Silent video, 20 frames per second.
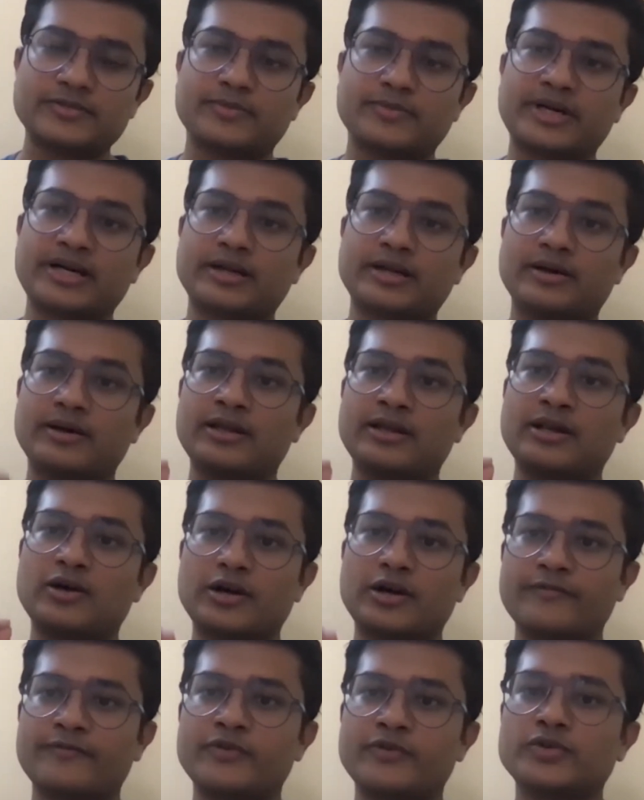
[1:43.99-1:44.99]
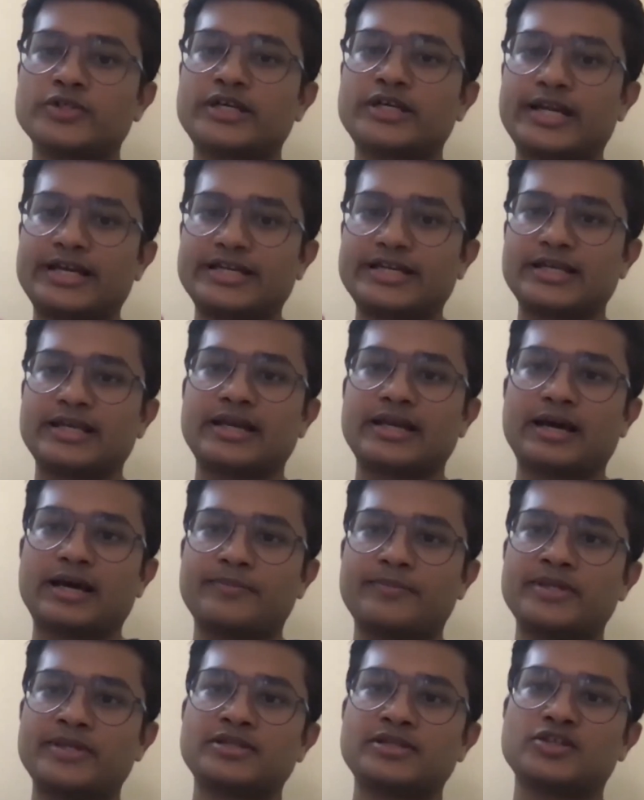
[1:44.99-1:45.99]
But a lot of user testing
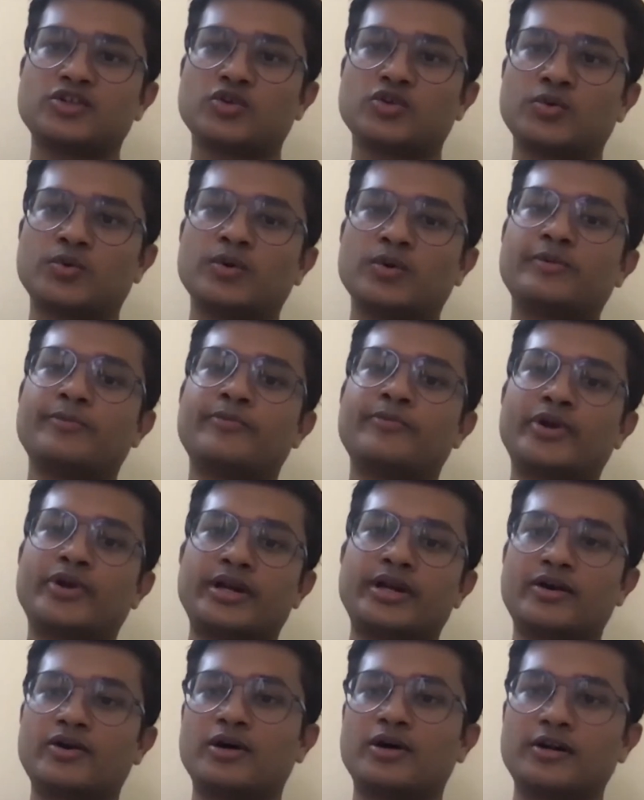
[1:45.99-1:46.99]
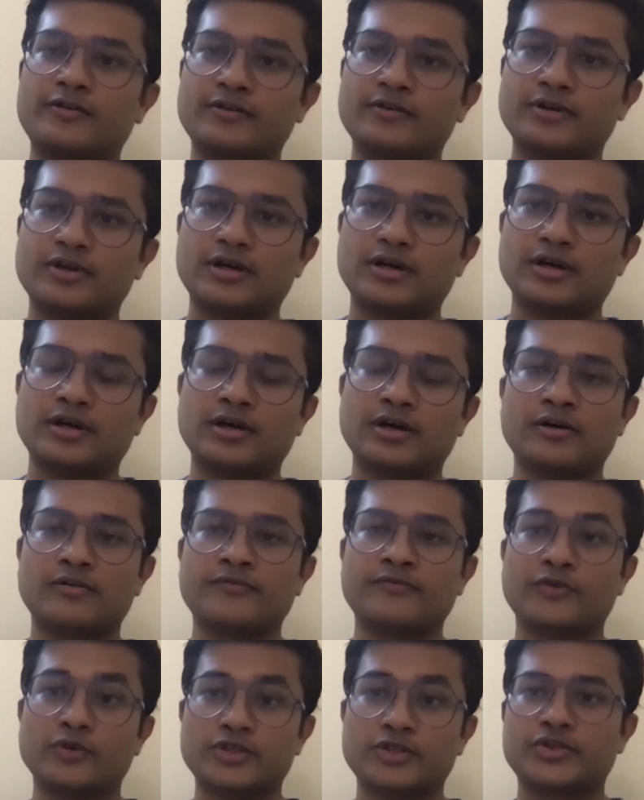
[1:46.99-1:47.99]
happens through a product called
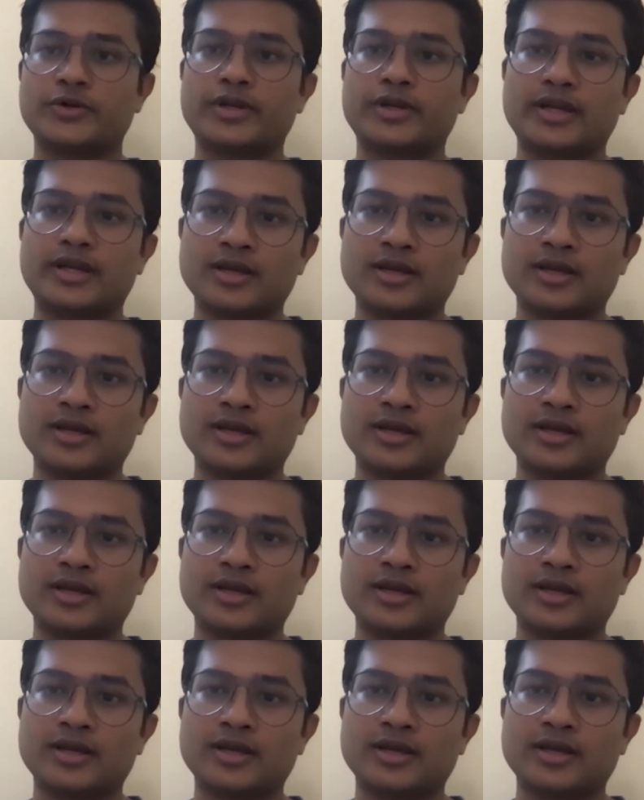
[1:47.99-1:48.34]
Full Story,